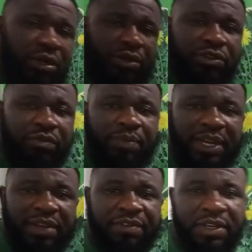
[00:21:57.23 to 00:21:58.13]
lot of
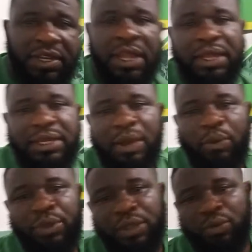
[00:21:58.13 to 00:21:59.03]
benefit that
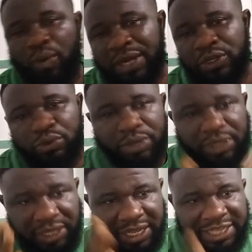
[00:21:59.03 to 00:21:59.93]
we want to
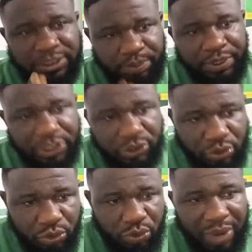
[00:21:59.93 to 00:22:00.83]
really explain to
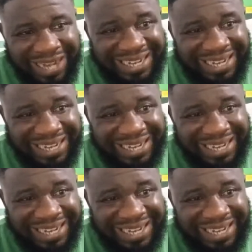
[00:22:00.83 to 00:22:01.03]
you and